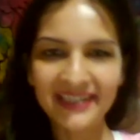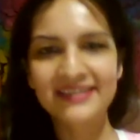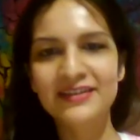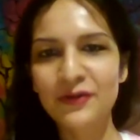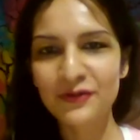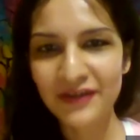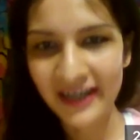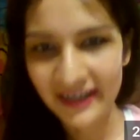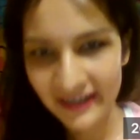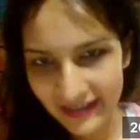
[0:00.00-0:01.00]
So
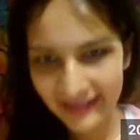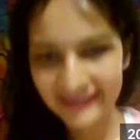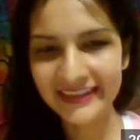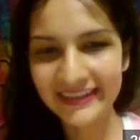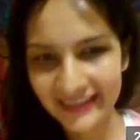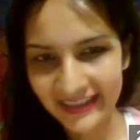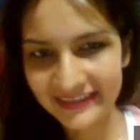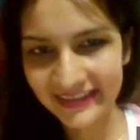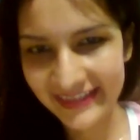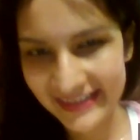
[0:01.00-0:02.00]
I'll take
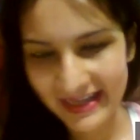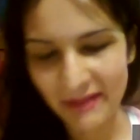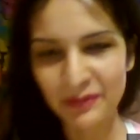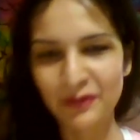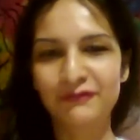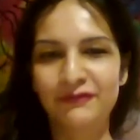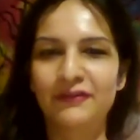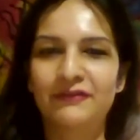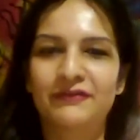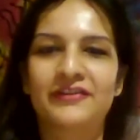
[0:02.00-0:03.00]
the example
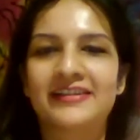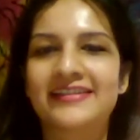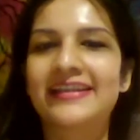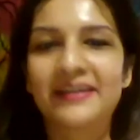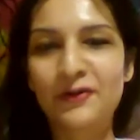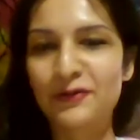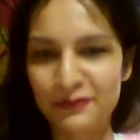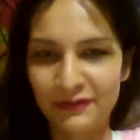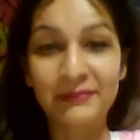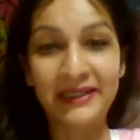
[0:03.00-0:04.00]
of setting
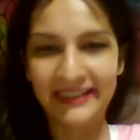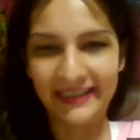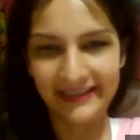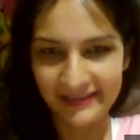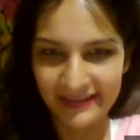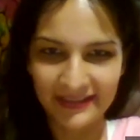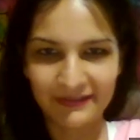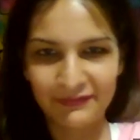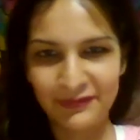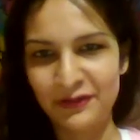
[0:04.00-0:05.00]
goals with my
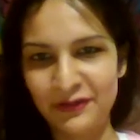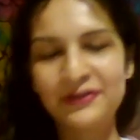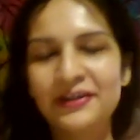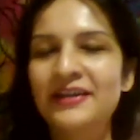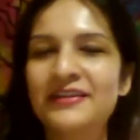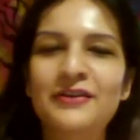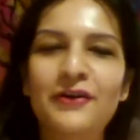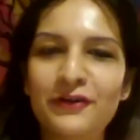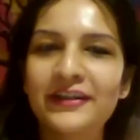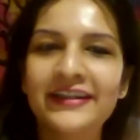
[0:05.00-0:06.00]
clients.
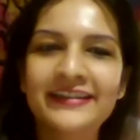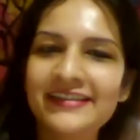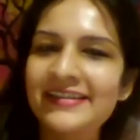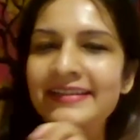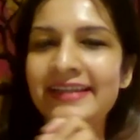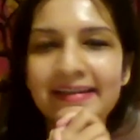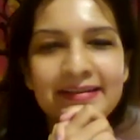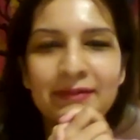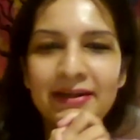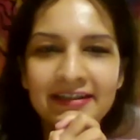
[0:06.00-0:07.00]
So the interesting thing
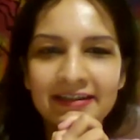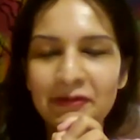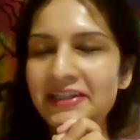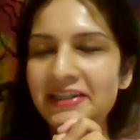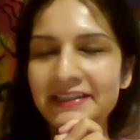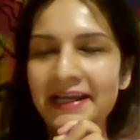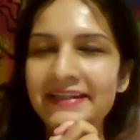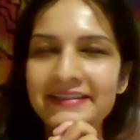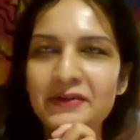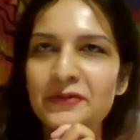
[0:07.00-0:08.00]
is when a
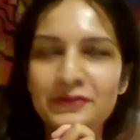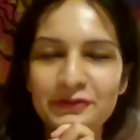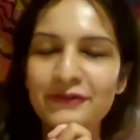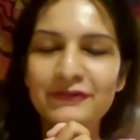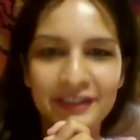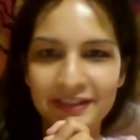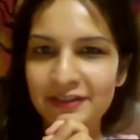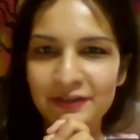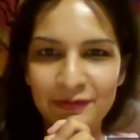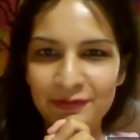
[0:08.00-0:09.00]
client goes to a
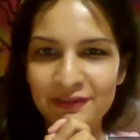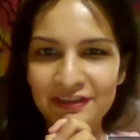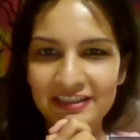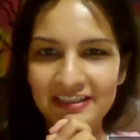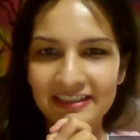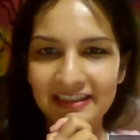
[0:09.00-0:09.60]
fitness coach,